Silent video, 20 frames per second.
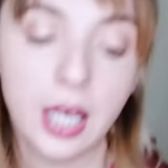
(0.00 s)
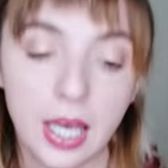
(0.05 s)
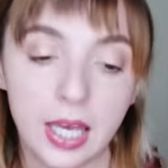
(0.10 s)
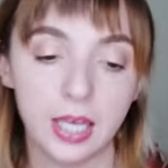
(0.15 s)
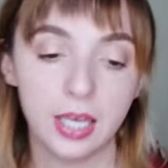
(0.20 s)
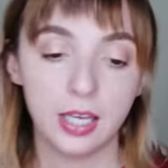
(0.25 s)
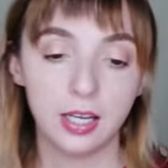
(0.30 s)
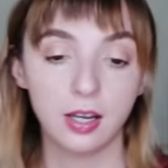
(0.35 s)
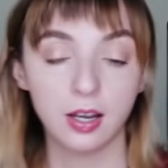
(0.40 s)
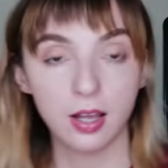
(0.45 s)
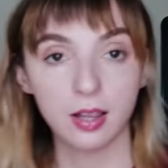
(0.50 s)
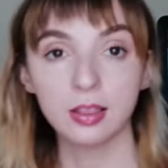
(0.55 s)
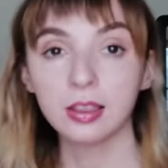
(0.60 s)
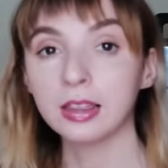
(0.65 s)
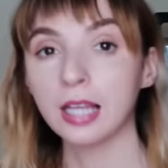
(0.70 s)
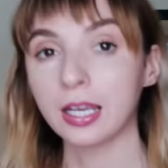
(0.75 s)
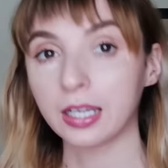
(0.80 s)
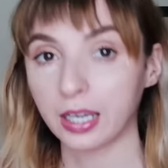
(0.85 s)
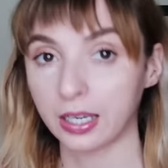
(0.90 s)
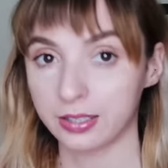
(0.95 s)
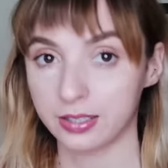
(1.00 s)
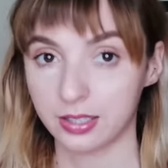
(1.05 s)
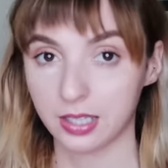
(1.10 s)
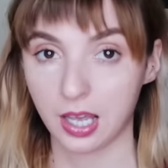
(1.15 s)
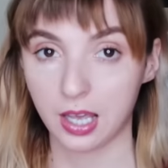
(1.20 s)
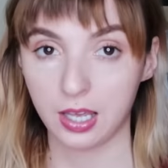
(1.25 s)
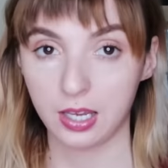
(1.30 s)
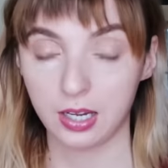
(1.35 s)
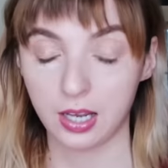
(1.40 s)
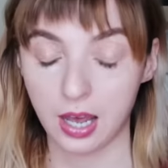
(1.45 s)
And like I
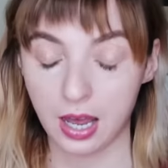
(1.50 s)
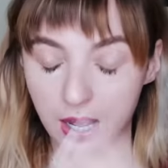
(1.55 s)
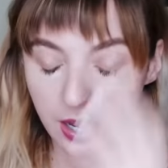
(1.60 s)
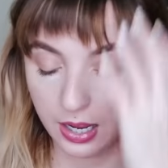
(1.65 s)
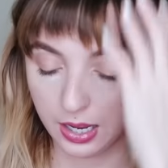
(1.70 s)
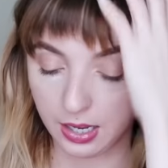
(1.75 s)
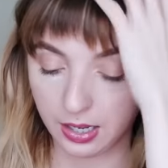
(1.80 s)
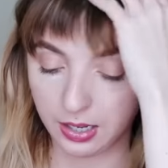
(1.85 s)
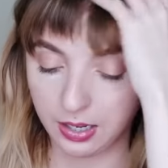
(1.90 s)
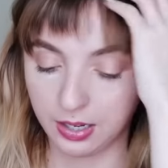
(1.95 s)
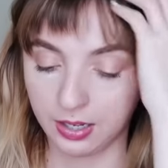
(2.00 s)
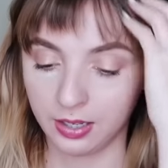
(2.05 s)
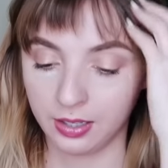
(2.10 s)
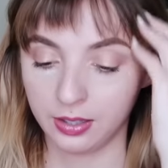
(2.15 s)
said, I,